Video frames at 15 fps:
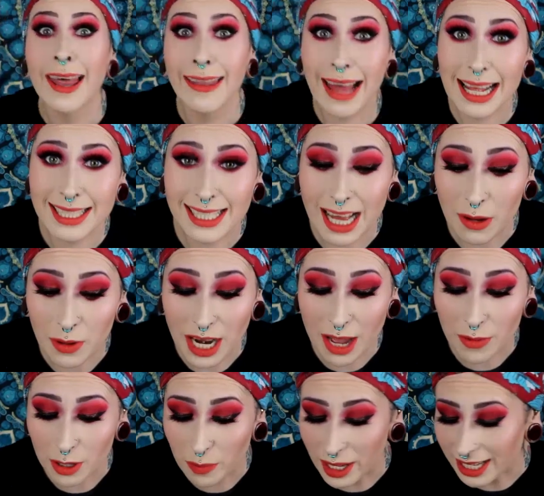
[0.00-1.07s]
That's not what I
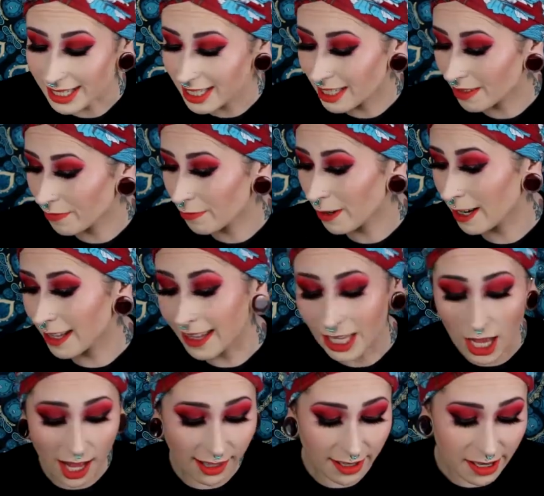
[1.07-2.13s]
would have picked for the
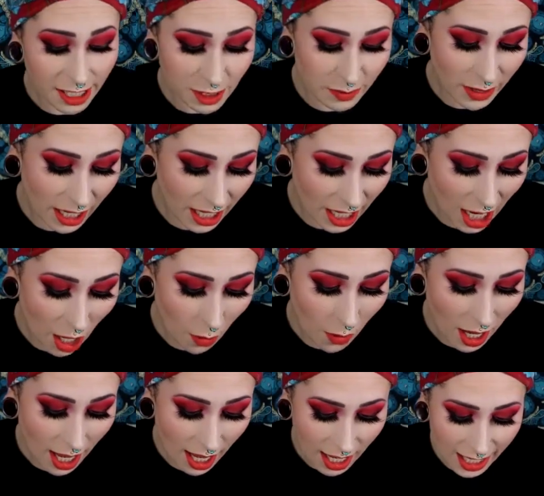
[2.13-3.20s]
colors, but you know
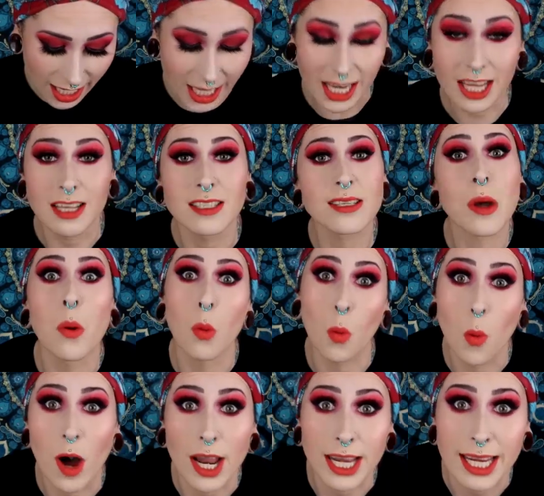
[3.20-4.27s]
what? It is
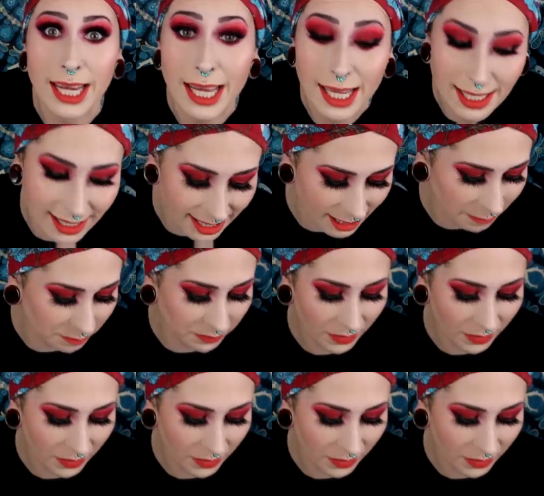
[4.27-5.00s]
what it is.